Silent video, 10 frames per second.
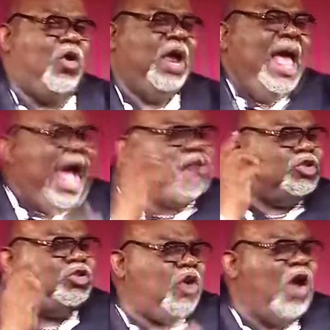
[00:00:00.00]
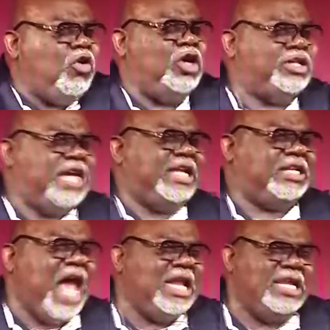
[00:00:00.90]
how strong your
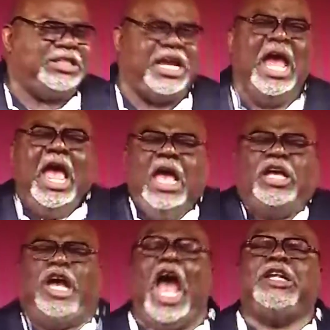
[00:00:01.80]
technology God